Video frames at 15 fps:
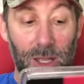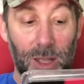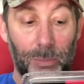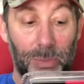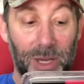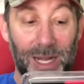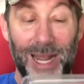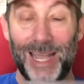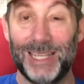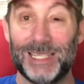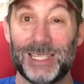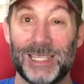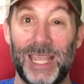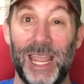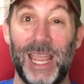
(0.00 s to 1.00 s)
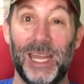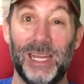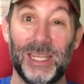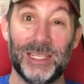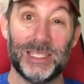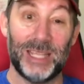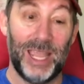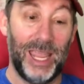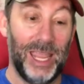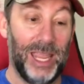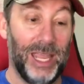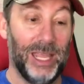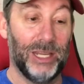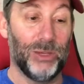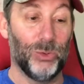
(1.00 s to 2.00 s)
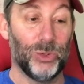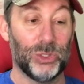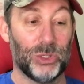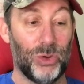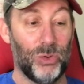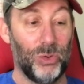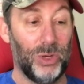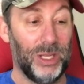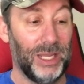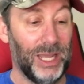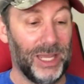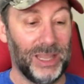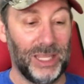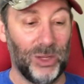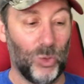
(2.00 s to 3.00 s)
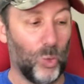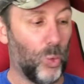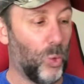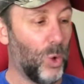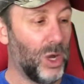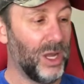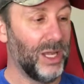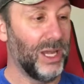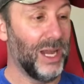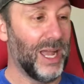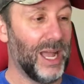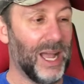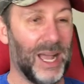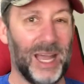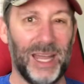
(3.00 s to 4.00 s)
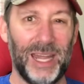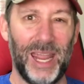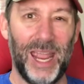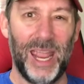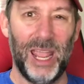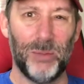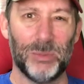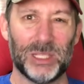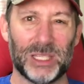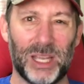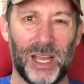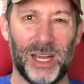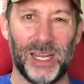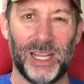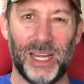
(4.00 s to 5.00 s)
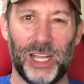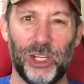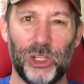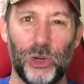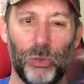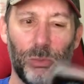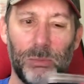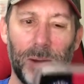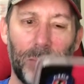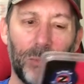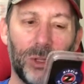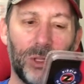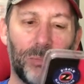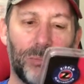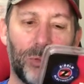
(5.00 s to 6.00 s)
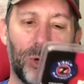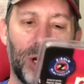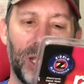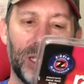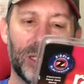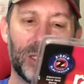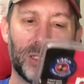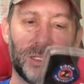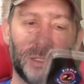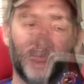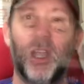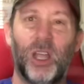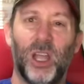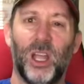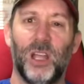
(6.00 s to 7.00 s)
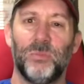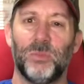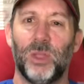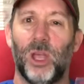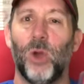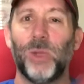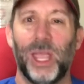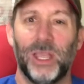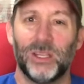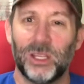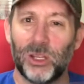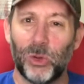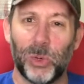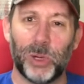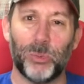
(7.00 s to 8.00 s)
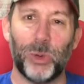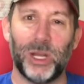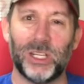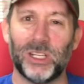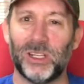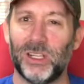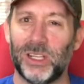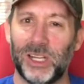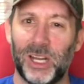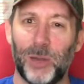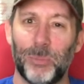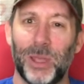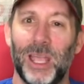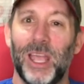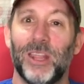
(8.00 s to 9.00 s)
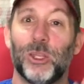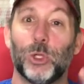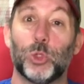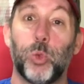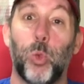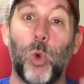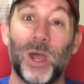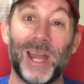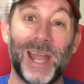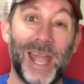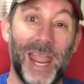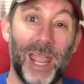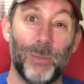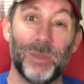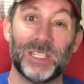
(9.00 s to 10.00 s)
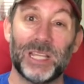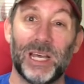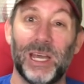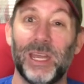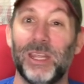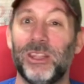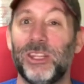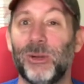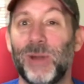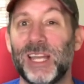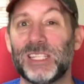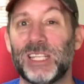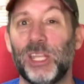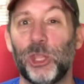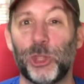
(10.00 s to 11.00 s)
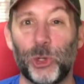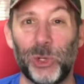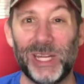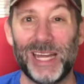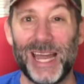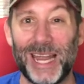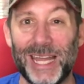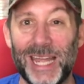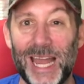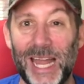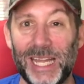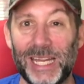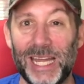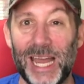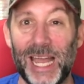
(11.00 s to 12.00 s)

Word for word: but I scanned it and there was only, I think, one on Amazon and I don't remember the price. Okay, take a quick break, take a look it up. There's one on Amazon. They're asking $39.99.